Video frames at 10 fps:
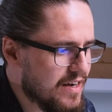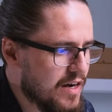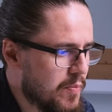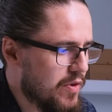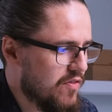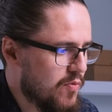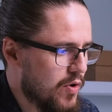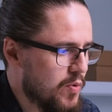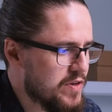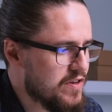a couple of
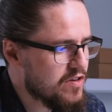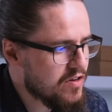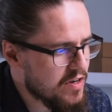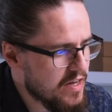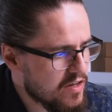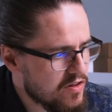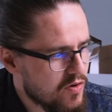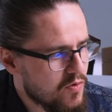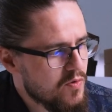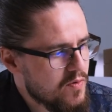moments to connect
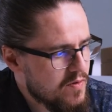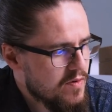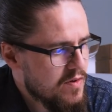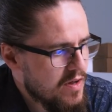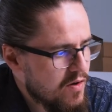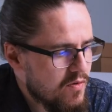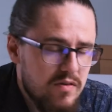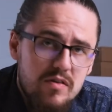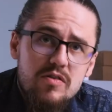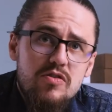though. Now,
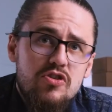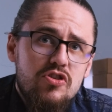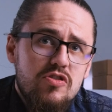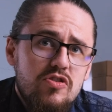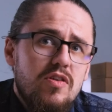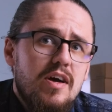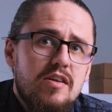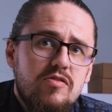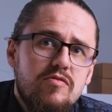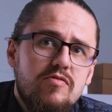should you
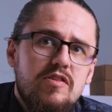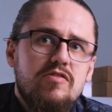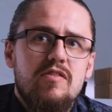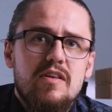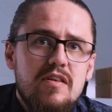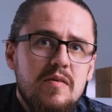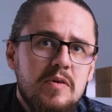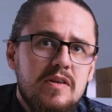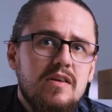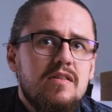like to increase your
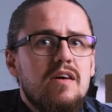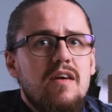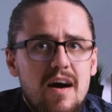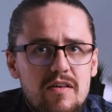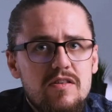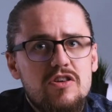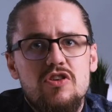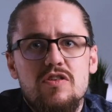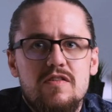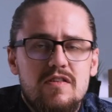anonymity, there are
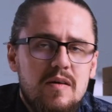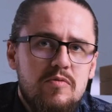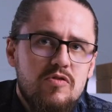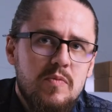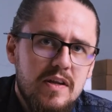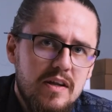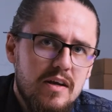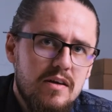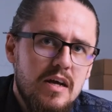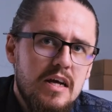additional steps you may
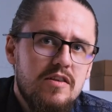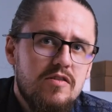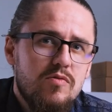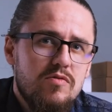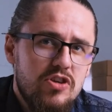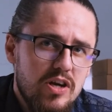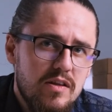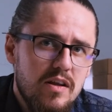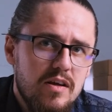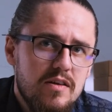take. So check
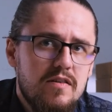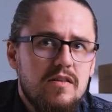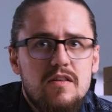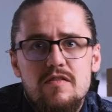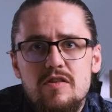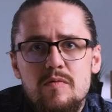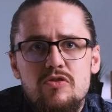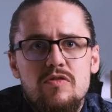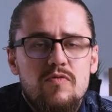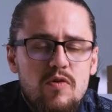the links in the
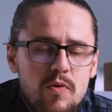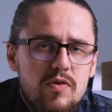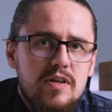description for more